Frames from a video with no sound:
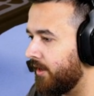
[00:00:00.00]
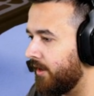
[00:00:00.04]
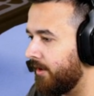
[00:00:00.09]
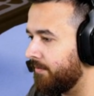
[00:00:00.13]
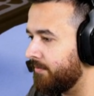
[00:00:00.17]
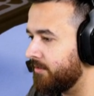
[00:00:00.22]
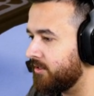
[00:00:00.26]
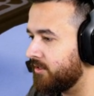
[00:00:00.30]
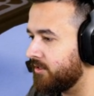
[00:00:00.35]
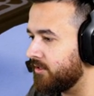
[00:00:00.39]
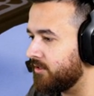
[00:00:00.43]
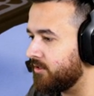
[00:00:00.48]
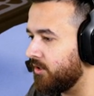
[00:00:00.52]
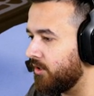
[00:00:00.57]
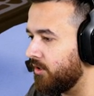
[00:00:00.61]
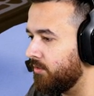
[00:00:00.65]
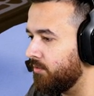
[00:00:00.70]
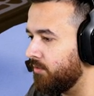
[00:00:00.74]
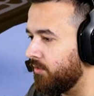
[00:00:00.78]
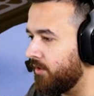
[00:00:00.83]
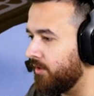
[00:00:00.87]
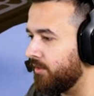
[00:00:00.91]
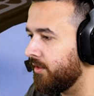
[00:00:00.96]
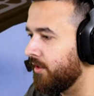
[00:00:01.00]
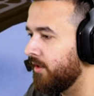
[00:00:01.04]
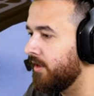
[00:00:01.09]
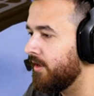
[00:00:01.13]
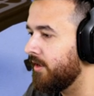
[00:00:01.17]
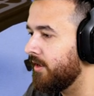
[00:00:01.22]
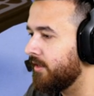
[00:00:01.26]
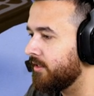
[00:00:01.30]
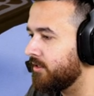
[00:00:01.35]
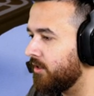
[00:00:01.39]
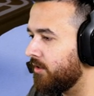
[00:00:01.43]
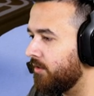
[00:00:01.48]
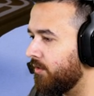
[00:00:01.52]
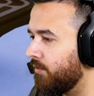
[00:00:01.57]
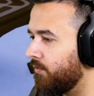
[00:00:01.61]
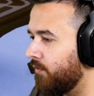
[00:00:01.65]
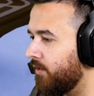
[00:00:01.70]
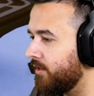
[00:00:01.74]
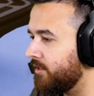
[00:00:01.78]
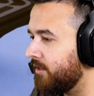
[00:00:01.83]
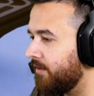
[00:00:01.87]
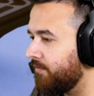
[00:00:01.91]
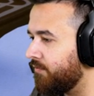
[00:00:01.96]
How much is this tome worth? So
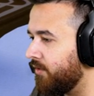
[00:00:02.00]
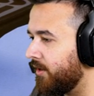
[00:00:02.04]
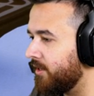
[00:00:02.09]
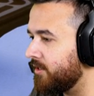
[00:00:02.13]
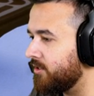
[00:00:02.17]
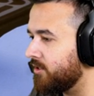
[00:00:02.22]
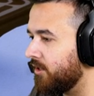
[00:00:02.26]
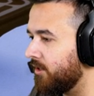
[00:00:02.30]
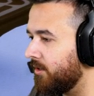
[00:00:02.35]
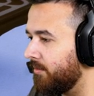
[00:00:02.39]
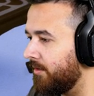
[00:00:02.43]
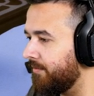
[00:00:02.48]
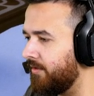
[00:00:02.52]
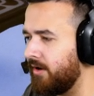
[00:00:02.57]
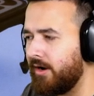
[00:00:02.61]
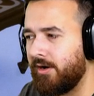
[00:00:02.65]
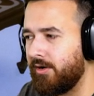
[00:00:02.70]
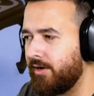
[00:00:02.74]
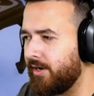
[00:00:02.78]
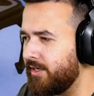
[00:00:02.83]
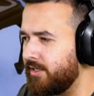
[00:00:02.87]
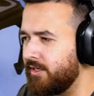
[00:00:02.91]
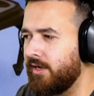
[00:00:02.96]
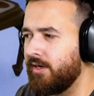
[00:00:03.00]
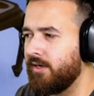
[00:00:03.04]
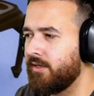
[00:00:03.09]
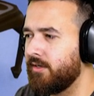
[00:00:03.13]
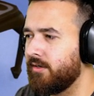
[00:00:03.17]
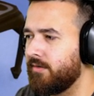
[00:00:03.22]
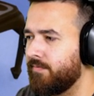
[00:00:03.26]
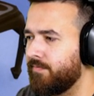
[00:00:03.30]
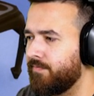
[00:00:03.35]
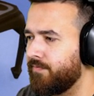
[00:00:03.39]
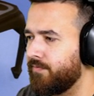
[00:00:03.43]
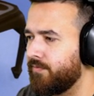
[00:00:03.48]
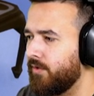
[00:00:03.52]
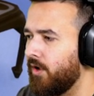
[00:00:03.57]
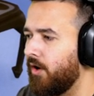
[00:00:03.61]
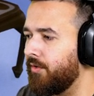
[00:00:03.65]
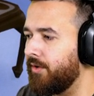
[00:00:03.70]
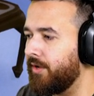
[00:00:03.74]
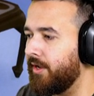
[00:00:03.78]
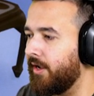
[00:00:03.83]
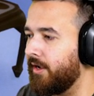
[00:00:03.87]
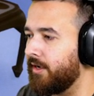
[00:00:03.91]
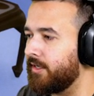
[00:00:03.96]
once I've read a tome, have I already done it?
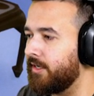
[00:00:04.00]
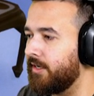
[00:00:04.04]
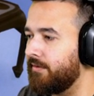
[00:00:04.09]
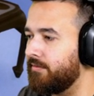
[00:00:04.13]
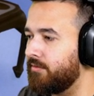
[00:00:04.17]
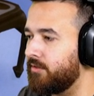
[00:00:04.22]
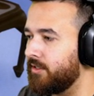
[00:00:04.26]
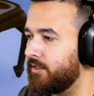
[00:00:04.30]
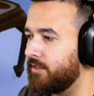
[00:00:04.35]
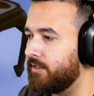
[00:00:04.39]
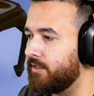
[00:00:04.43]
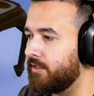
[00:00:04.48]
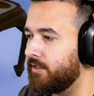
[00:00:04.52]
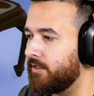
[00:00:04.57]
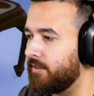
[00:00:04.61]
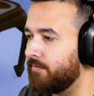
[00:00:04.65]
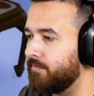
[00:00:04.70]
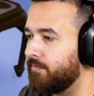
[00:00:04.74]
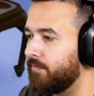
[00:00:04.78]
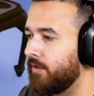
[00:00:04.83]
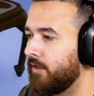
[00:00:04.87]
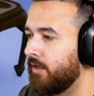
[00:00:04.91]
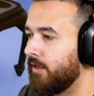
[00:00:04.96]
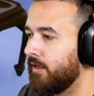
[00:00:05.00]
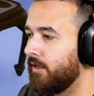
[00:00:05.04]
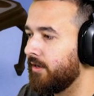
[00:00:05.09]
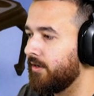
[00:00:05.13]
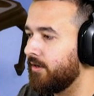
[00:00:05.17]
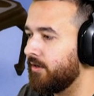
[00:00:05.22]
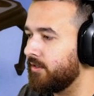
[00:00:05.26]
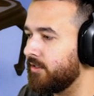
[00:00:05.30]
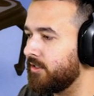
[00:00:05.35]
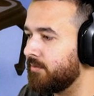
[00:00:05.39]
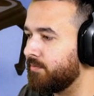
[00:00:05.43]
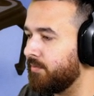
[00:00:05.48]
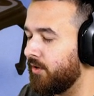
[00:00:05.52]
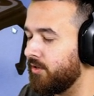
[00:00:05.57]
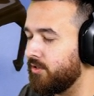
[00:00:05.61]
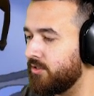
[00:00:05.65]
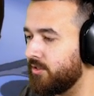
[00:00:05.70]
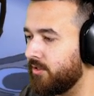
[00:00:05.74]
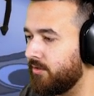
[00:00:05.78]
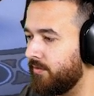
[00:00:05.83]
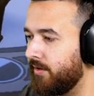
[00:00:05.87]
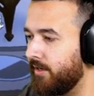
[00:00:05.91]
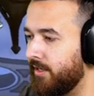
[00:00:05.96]
Oh yeah, okay, I've already done it. Knows this
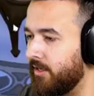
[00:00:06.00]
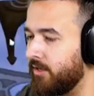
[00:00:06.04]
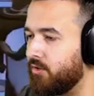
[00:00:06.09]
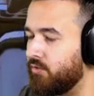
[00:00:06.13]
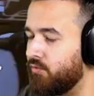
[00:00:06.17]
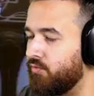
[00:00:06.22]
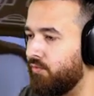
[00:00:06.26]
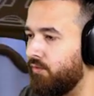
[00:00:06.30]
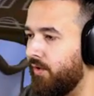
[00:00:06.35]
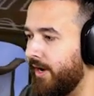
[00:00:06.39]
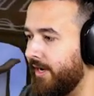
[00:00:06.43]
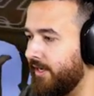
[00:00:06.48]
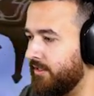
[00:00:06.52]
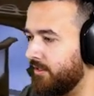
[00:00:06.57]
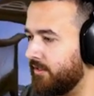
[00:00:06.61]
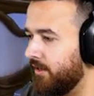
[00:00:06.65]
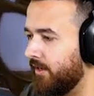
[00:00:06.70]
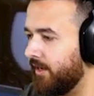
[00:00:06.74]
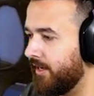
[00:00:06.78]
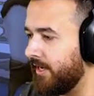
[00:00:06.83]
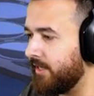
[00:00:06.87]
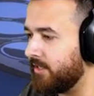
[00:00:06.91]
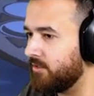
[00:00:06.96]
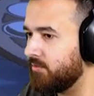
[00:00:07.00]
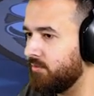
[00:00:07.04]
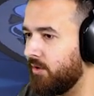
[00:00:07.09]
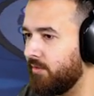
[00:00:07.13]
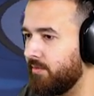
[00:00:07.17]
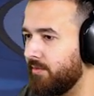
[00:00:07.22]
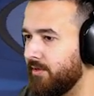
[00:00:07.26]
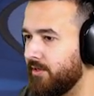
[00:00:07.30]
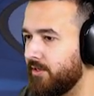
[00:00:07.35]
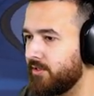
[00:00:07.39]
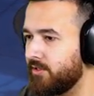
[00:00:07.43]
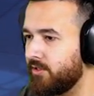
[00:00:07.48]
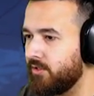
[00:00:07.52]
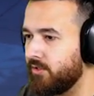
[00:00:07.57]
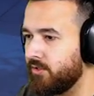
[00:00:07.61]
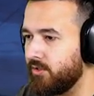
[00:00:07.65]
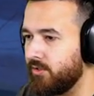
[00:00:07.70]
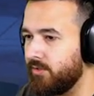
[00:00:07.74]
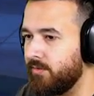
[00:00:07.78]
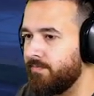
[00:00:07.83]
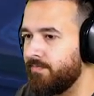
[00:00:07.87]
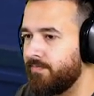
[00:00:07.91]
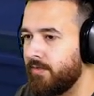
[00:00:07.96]
potion already. Great. Okay, so what we want to
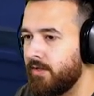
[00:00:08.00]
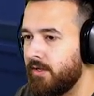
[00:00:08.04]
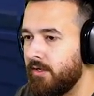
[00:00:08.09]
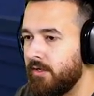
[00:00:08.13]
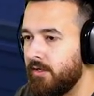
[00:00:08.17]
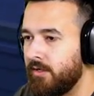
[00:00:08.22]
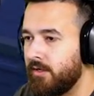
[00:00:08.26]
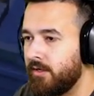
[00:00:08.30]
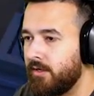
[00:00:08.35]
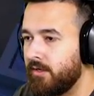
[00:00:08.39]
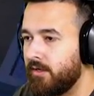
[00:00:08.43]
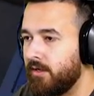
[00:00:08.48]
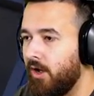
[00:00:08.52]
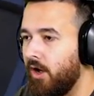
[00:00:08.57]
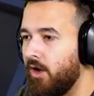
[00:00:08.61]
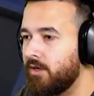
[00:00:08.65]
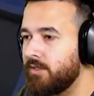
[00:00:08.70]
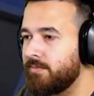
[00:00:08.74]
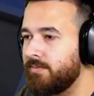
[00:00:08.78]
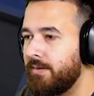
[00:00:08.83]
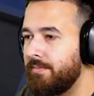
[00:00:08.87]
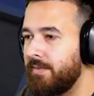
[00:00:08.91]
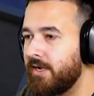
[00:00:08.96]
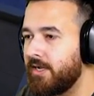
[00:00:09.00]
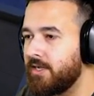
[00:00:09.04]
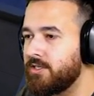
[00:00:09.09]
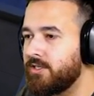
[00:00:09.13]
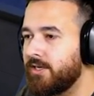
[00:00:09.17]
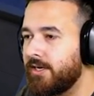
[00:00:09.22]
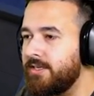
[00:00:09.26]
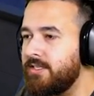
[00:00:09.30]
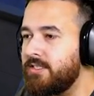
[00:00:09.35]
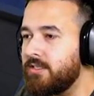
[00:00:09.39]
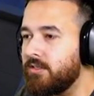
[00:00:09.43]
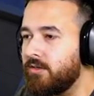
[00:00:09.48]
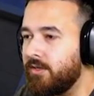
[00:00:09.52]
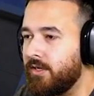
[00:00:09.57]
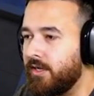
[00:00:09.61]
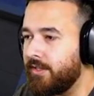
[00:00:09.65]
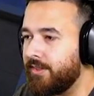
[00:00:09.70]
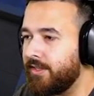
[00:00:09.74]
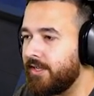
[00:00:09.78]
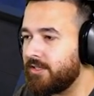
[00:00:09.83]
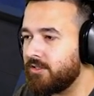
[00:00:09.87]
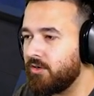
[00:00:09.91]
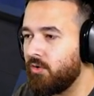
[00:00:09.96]
do... Oh, is my mac and cheese still
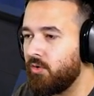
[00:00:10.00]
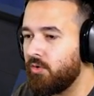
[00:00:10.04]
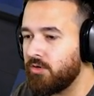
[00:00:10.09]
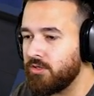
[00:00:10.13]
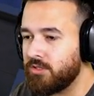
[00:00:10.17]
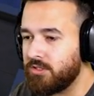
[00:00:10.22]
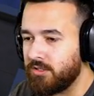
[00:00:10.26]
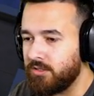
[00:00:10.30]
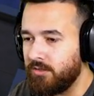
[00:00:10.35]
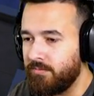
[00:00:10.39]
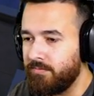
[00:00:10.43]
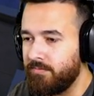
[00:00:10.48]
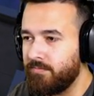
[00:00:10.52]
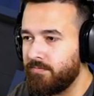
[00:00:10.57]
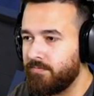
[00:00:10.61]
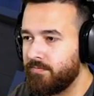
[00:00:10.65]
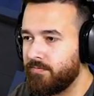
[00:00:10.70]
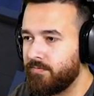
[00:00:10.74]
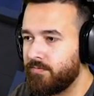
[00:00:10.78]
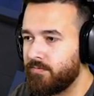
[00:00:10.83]
here? That's awesome.